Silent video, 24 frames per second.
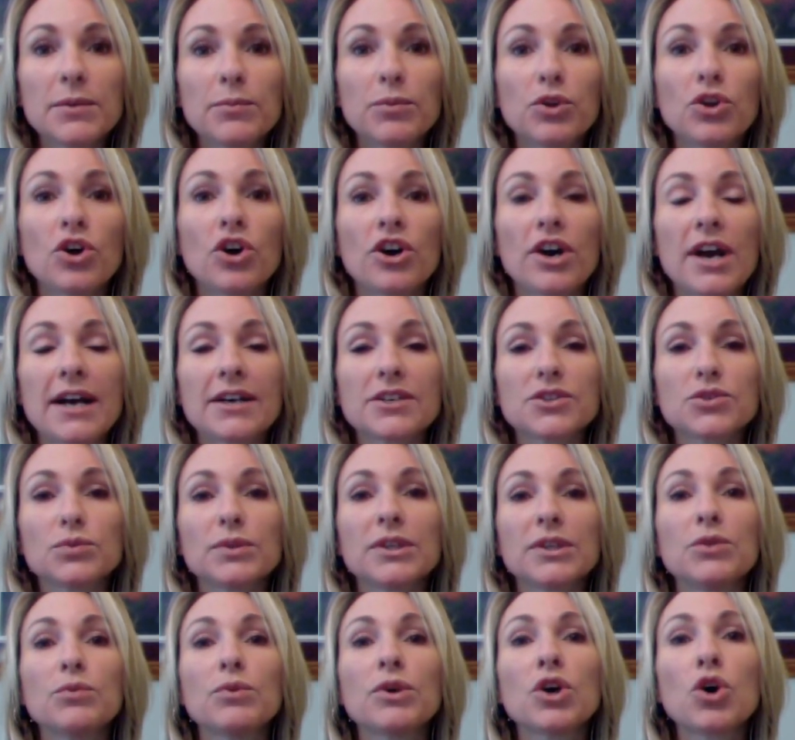people are
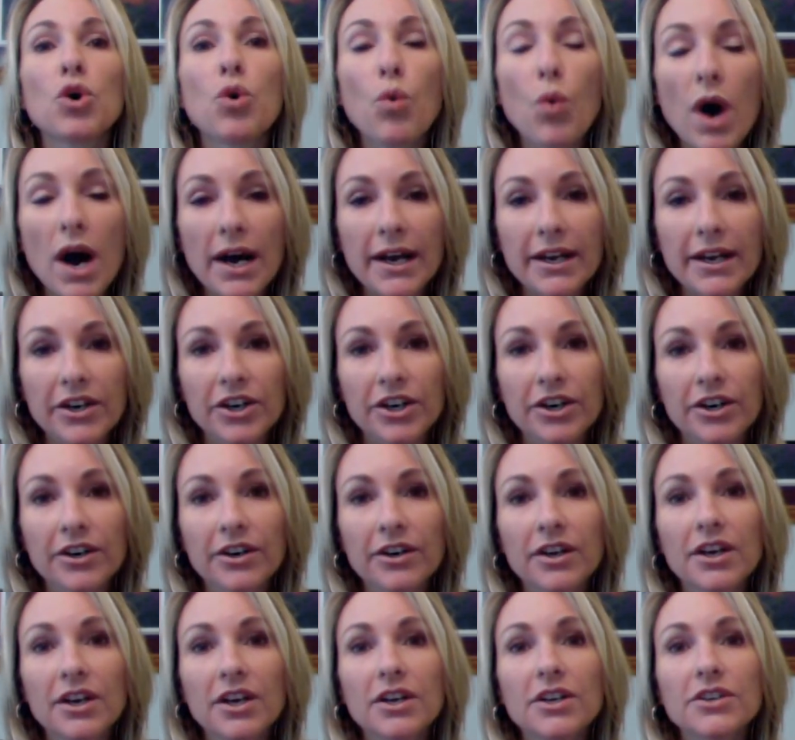actually
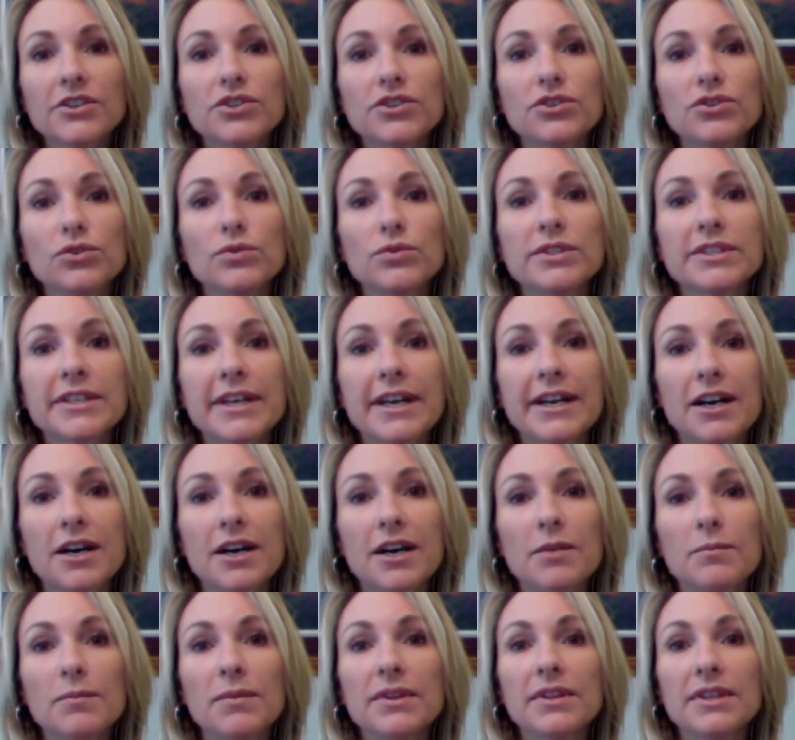required to set
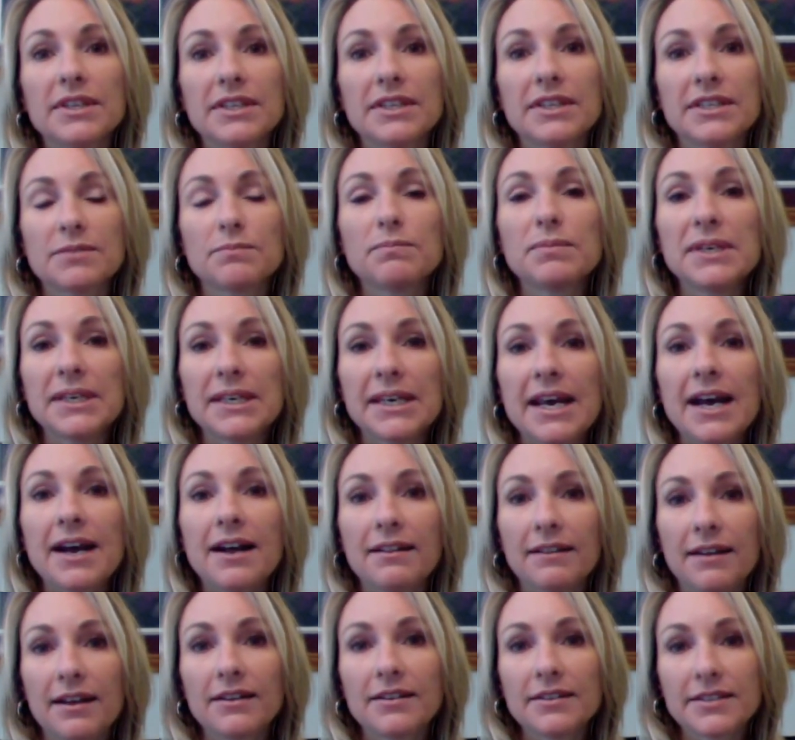up these
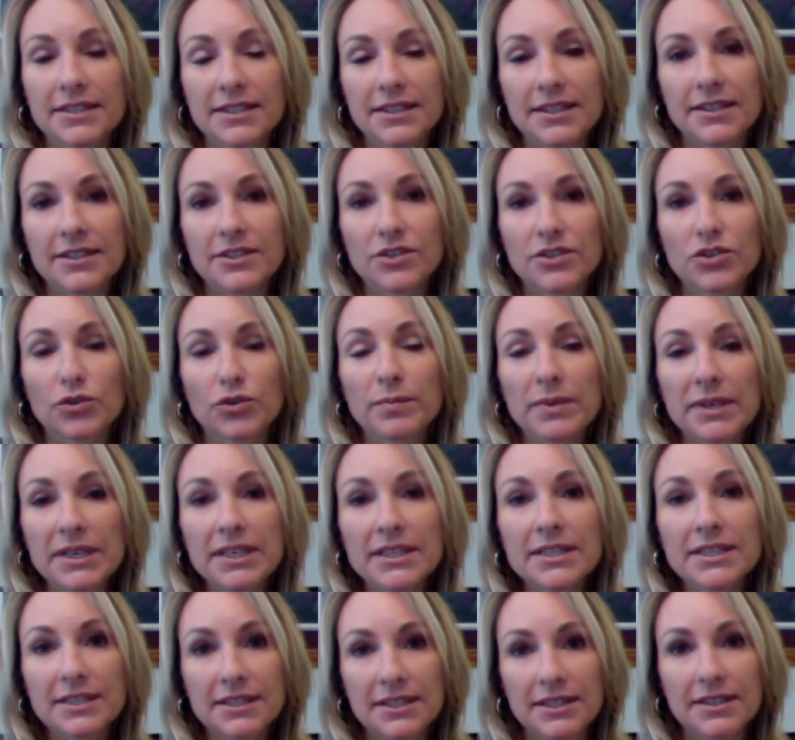PLLCs or
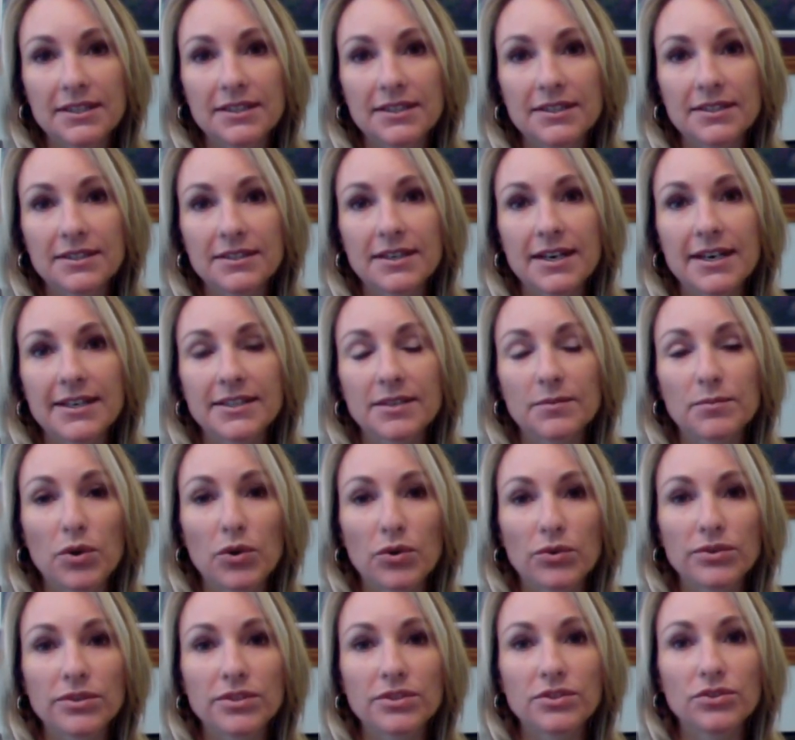PCs as
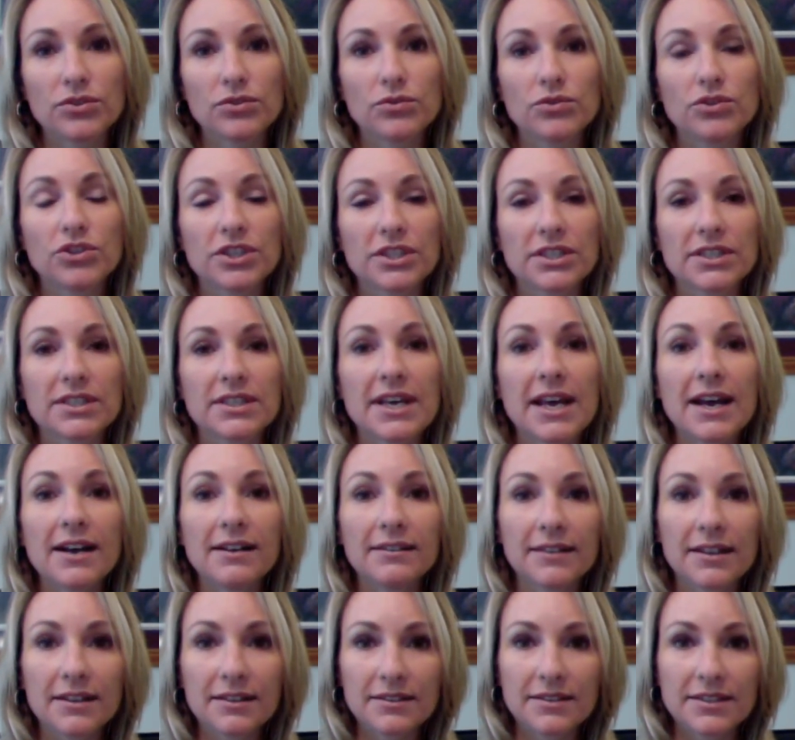opposed to just the
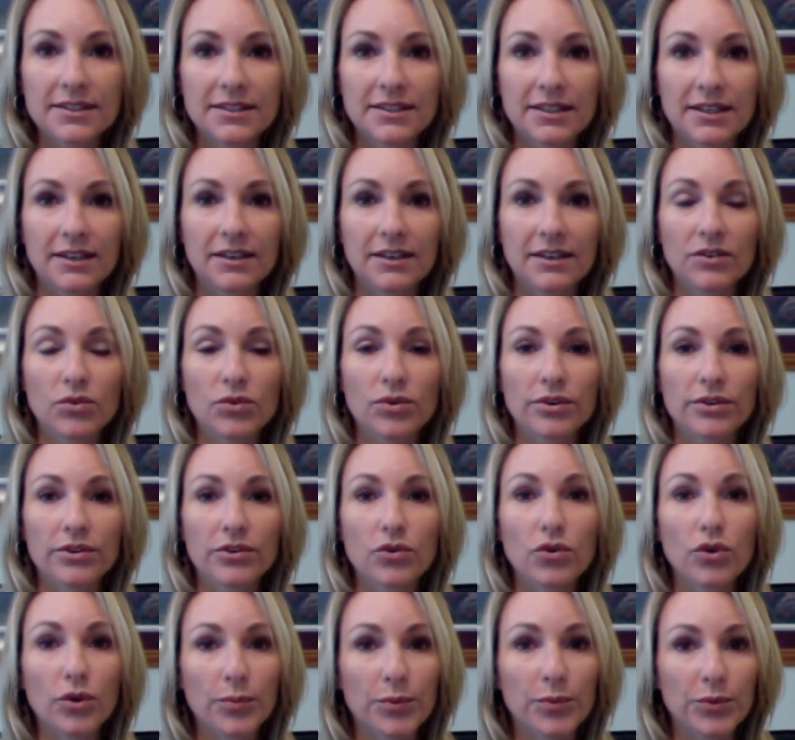LLC or
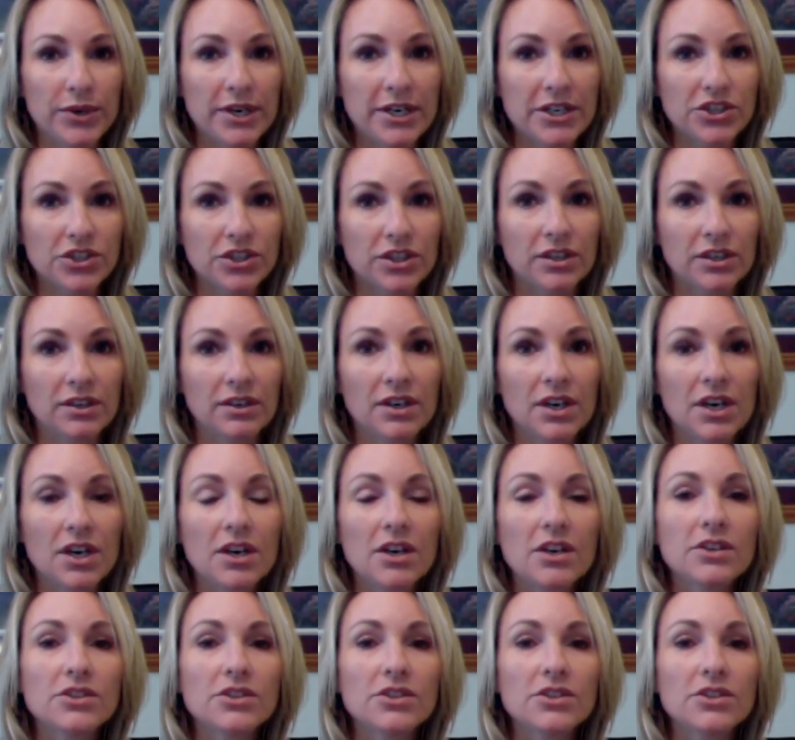the corporation.